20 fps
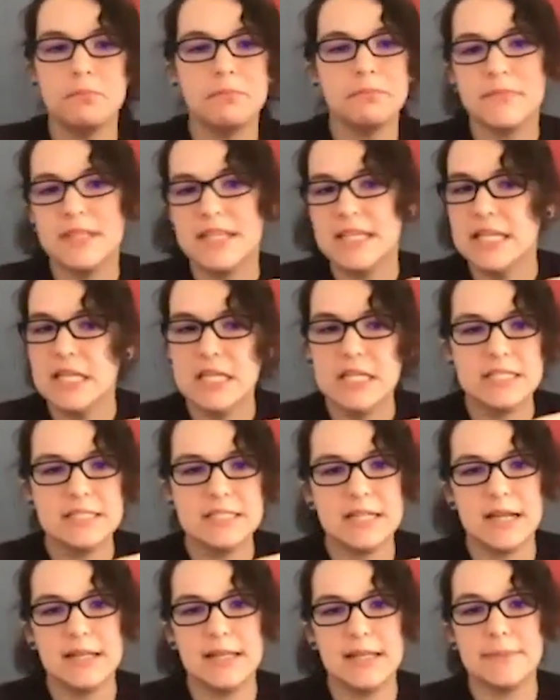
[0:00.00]
He does
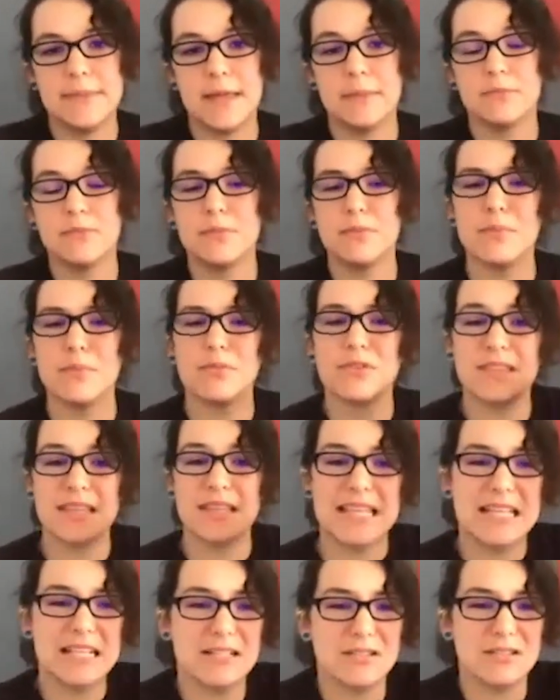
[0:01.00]
not eat them. Remember,
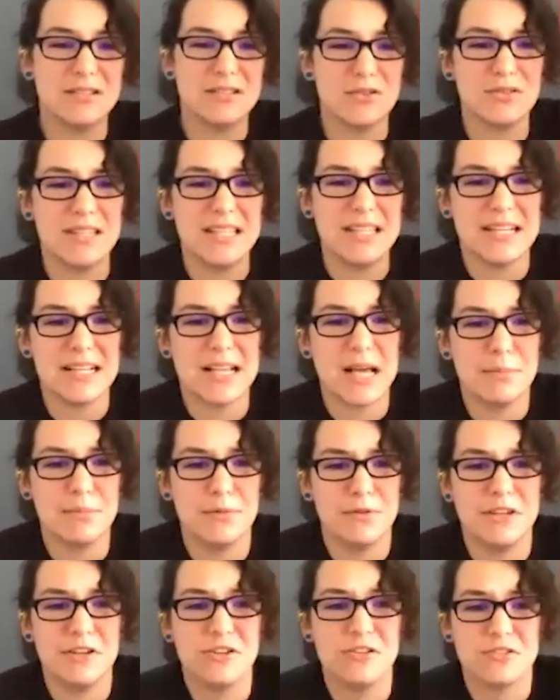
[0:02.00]
he's only a
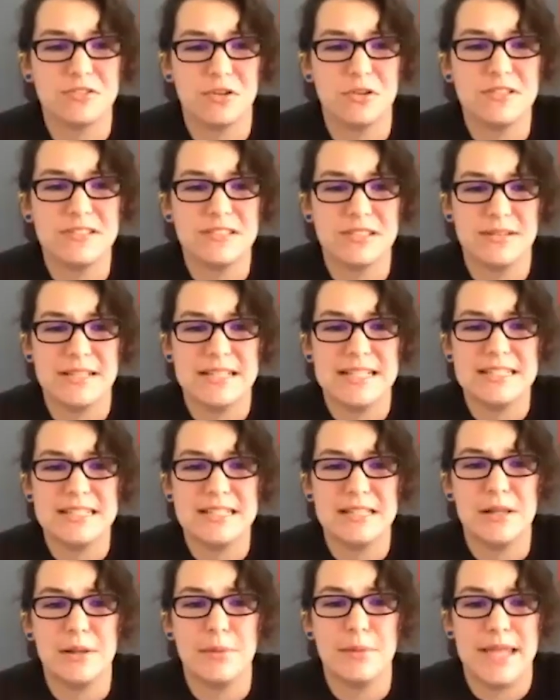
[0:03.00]
couple years old, so he's
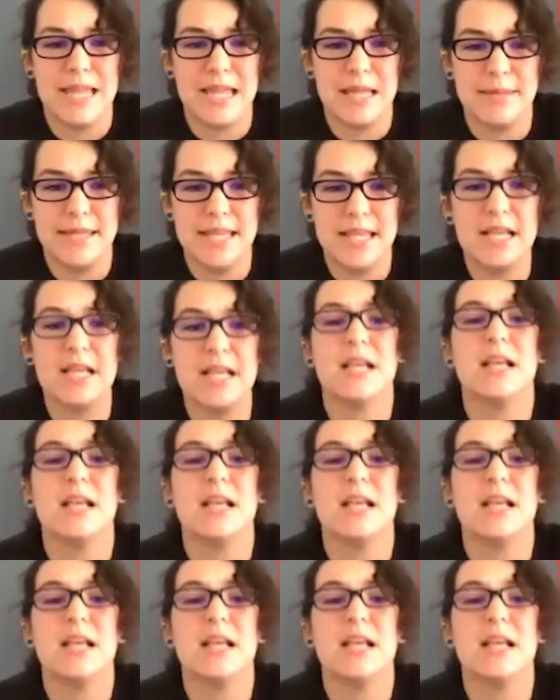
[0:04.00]
a little baby.